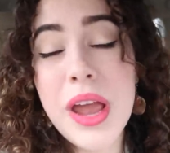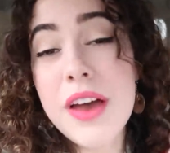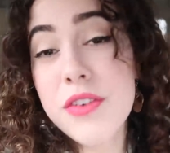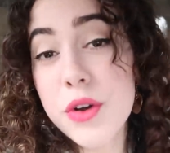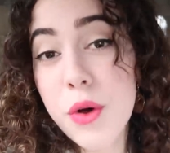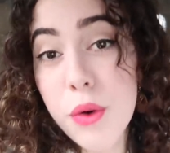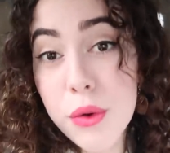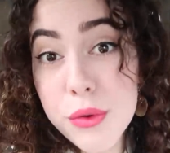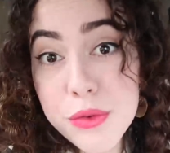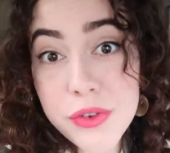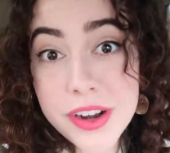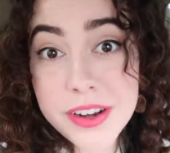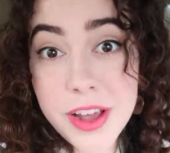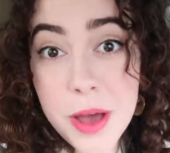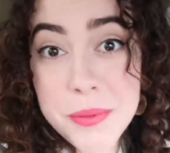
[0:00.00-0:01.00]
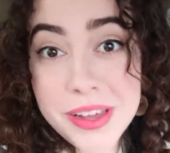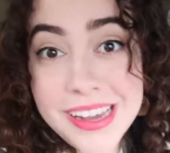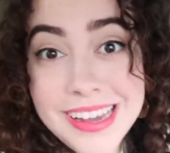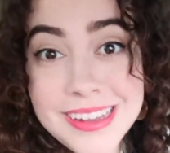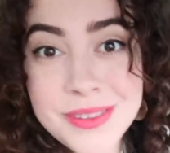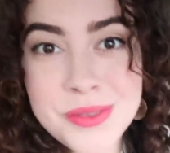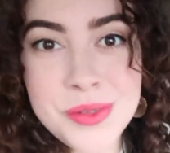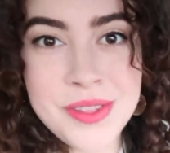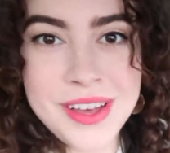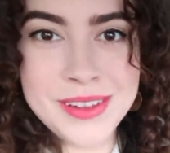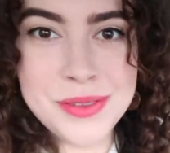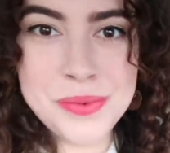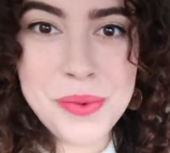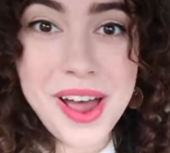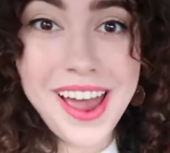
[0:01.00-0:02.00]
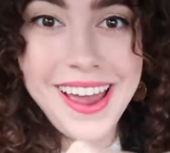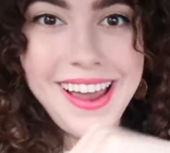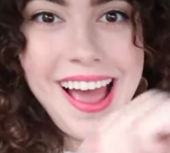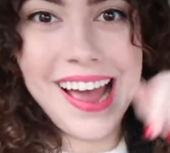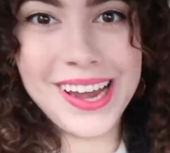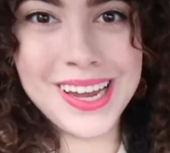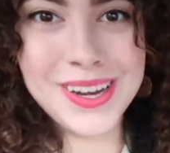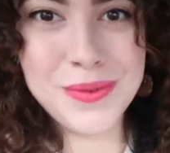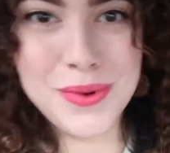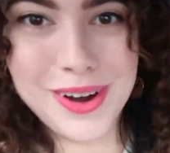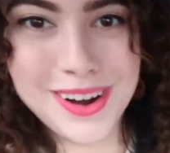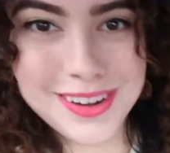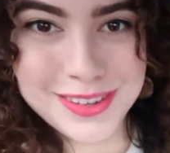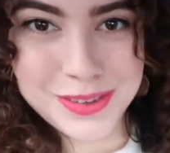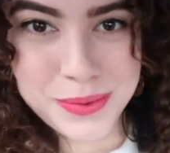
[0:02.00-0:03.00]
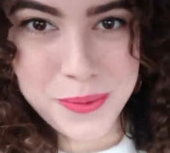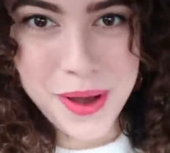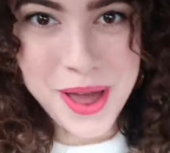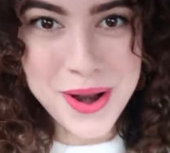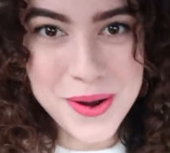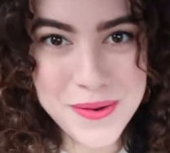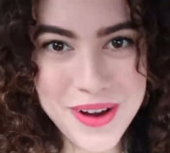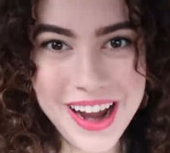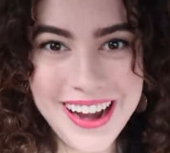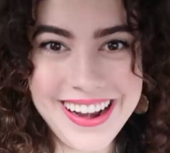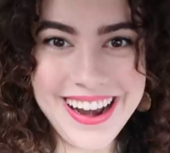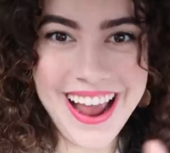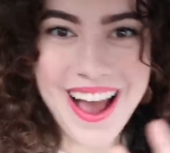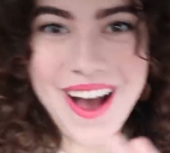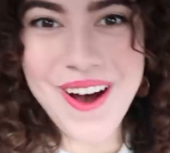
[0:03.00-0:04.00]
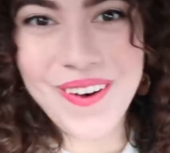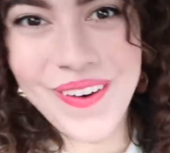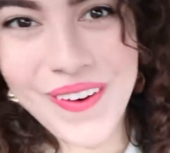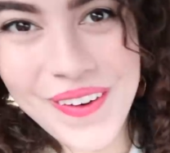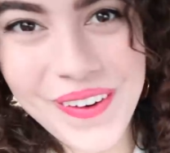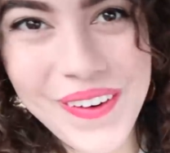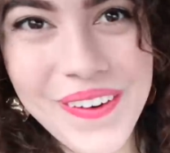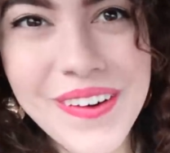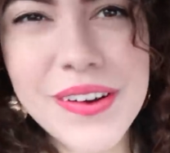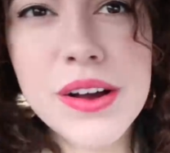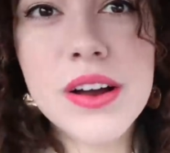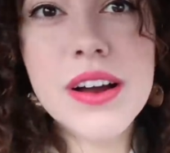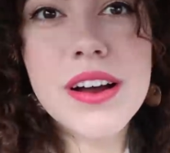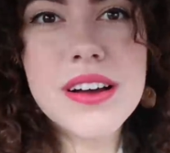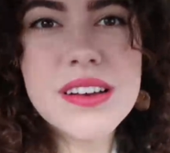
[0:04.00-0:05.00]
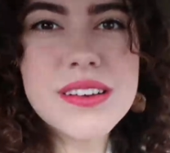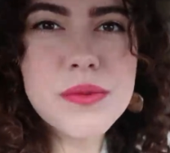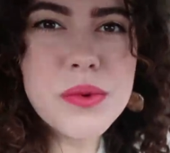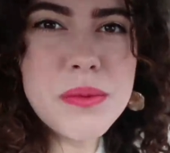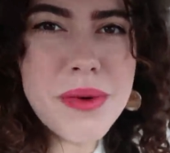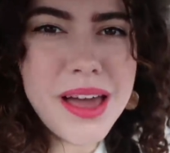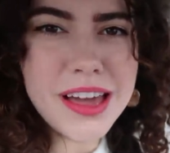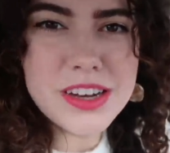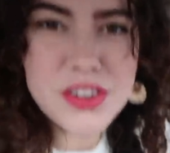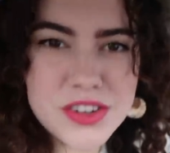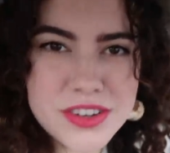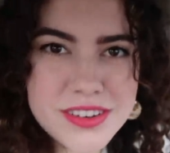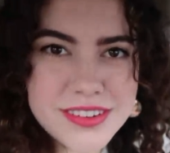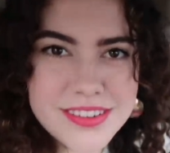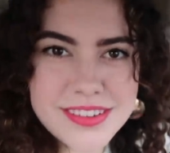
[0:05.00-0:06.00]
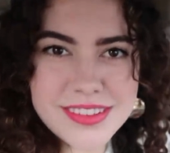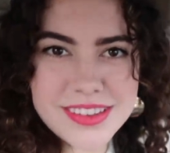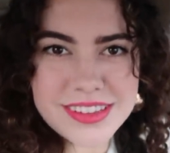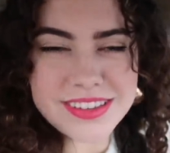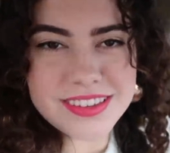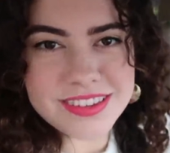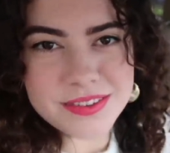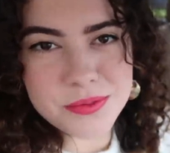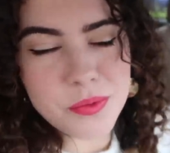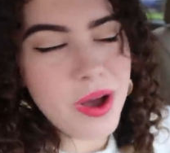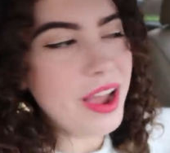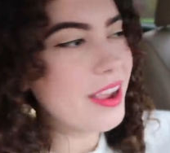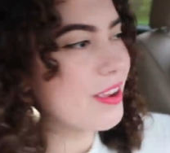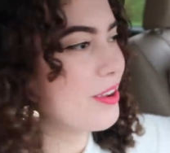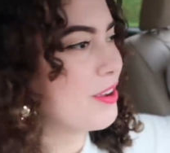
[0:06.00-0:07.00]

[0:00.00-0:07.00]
we have a cold front coming in so that's why I can wear a sweater right now well, we match what? Why?